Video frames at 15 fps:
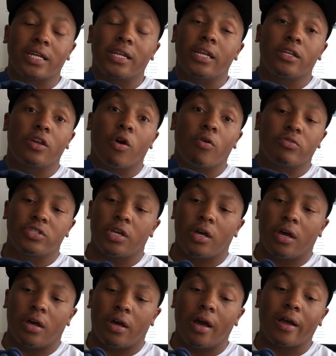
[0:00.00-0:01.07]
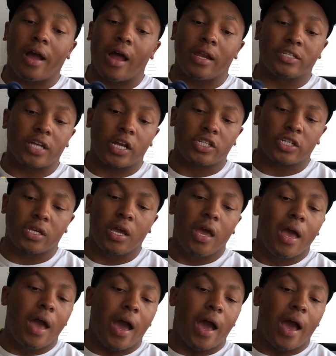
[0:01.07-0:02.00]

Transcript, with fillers: I didn't go to a college actually.